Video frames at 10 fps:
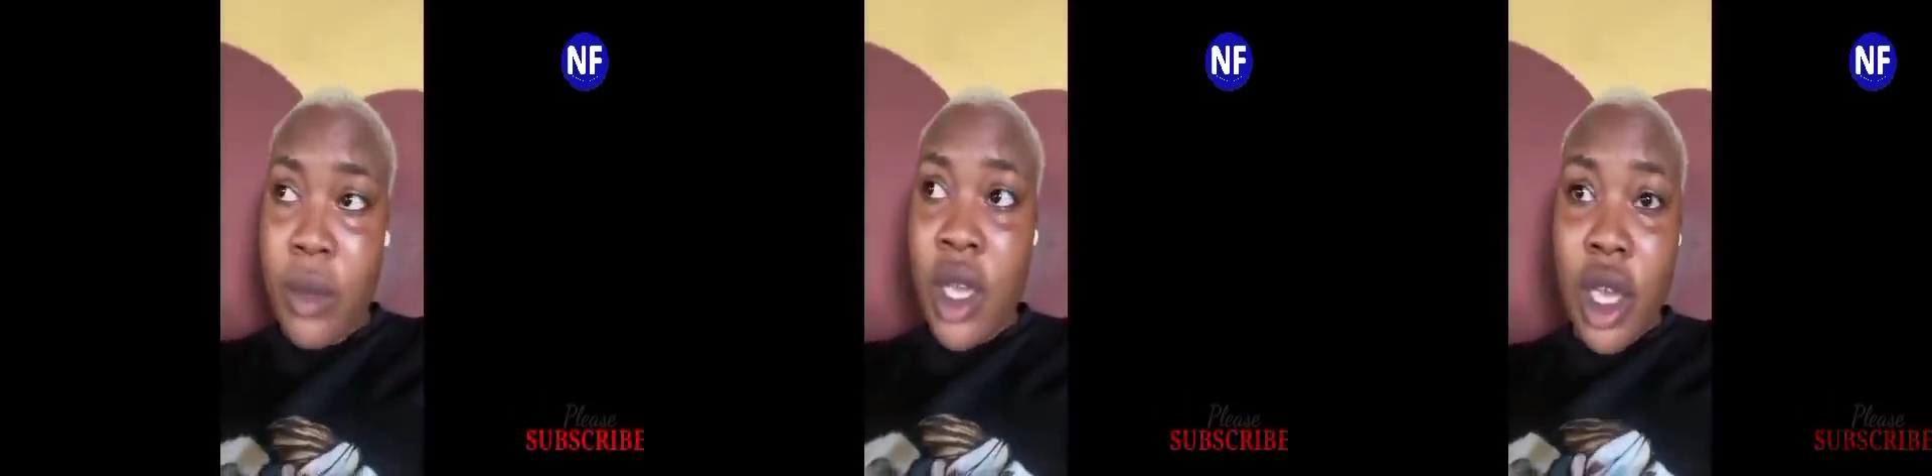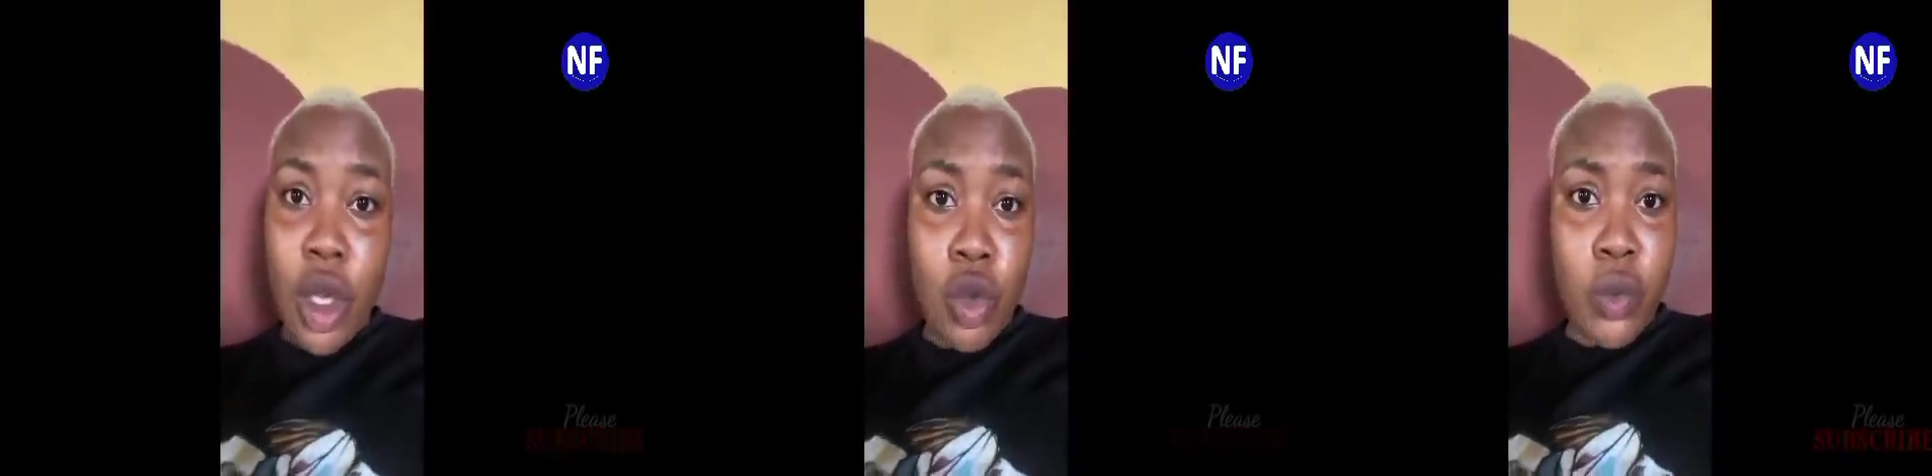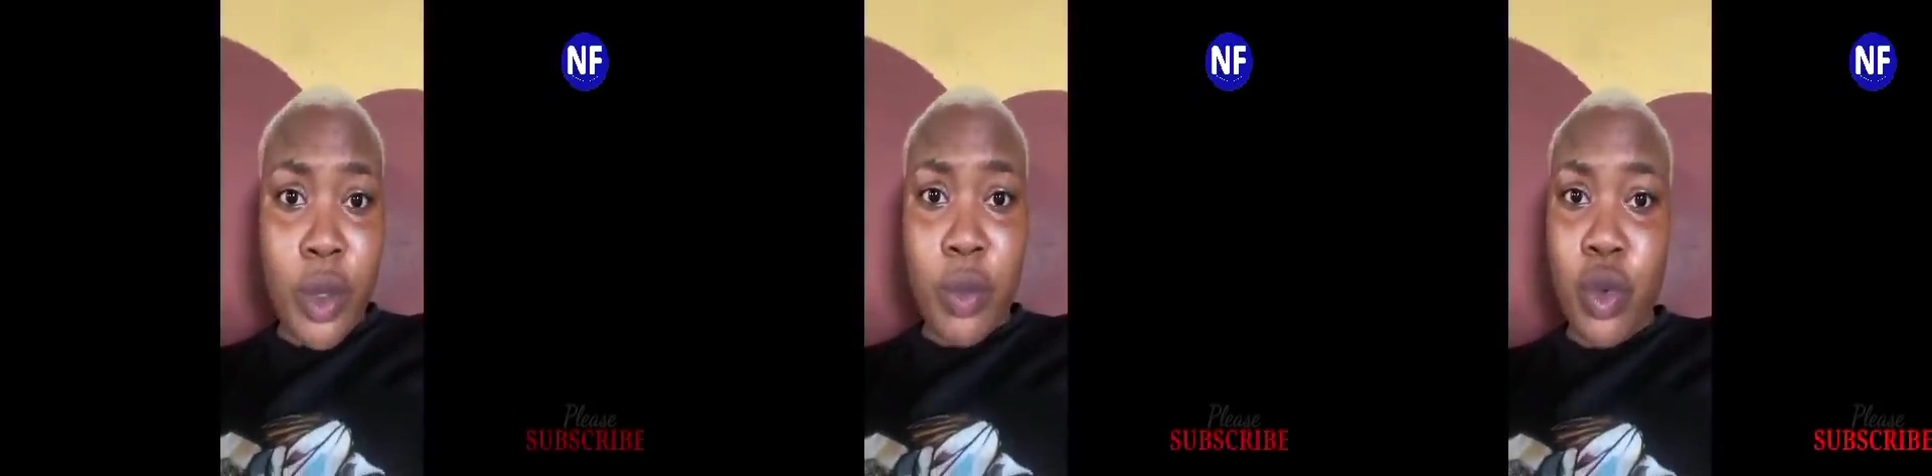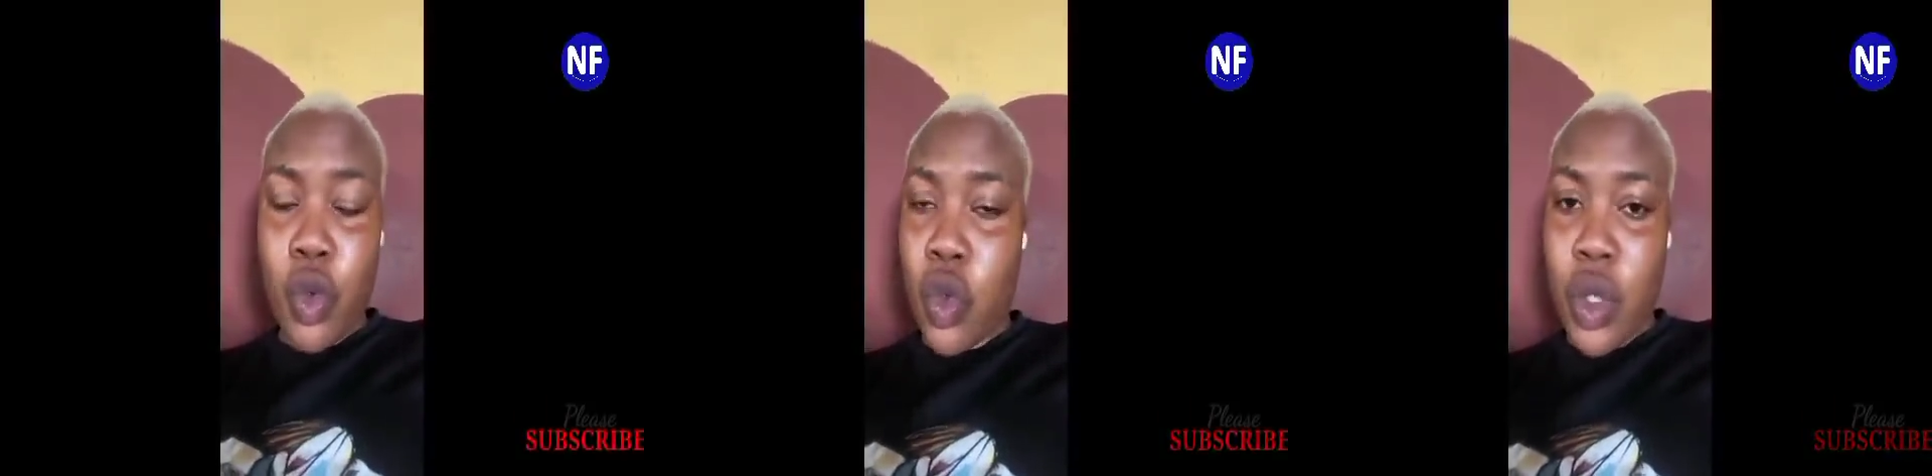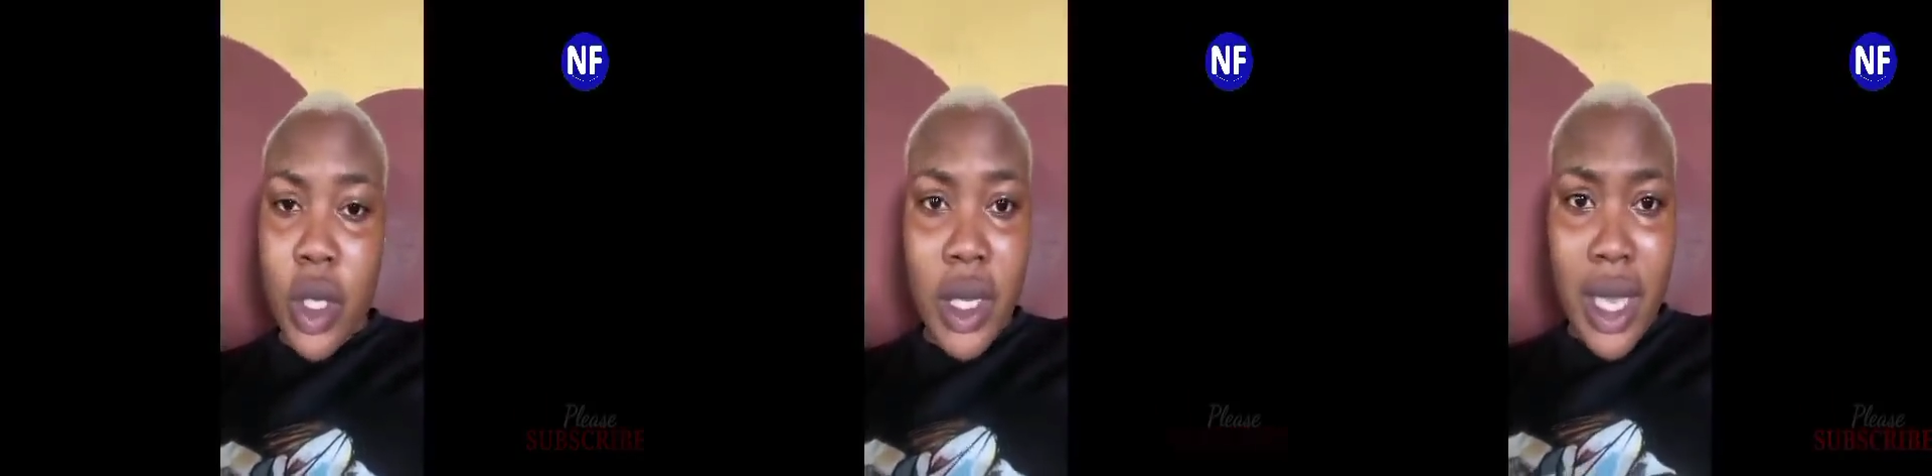hey, good
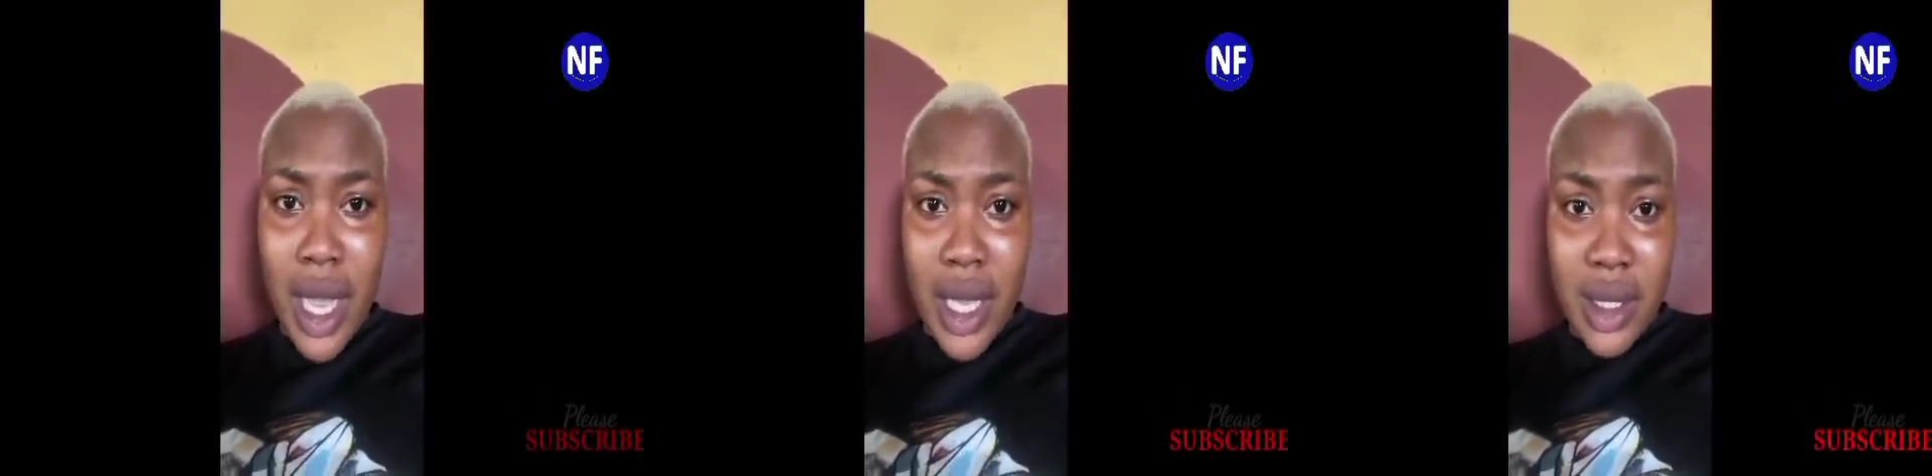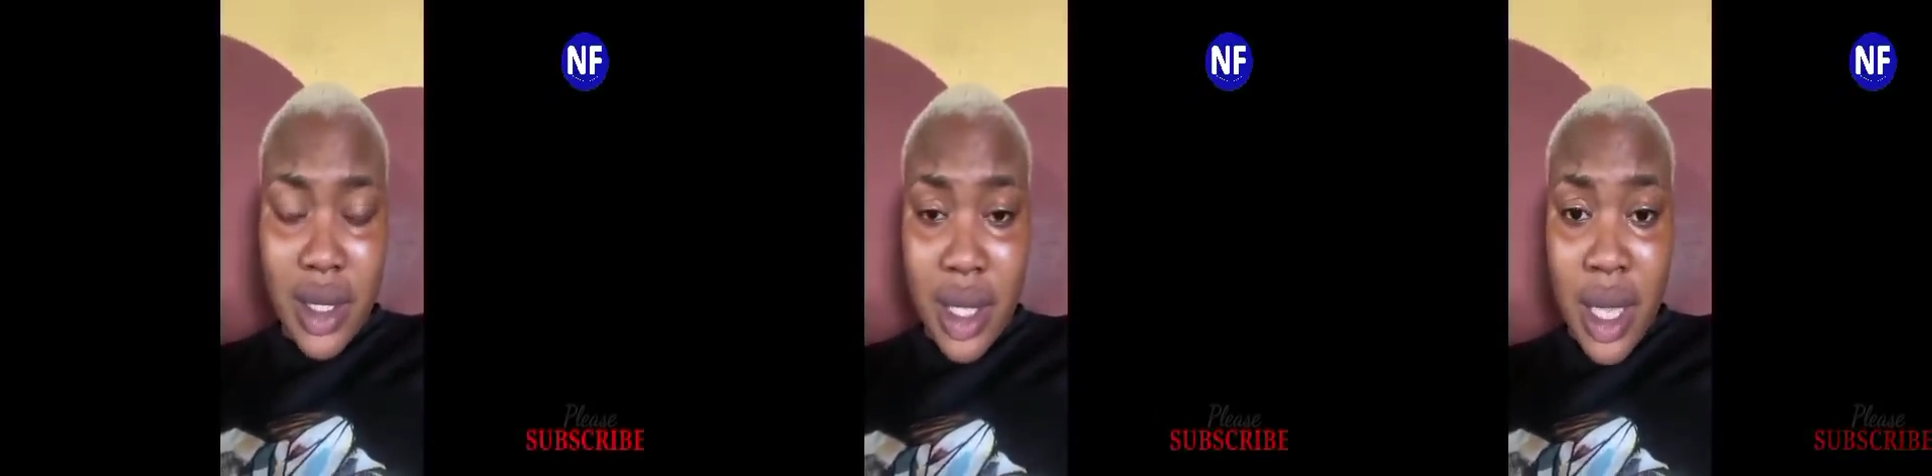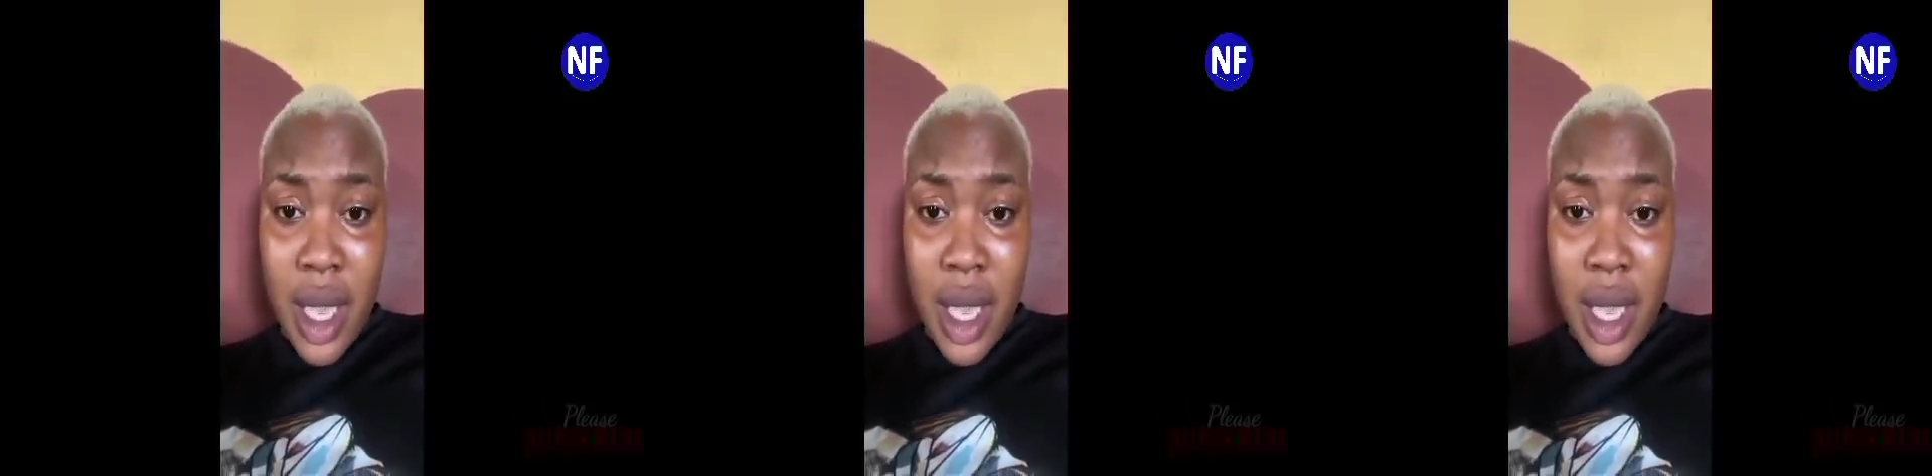people, guys.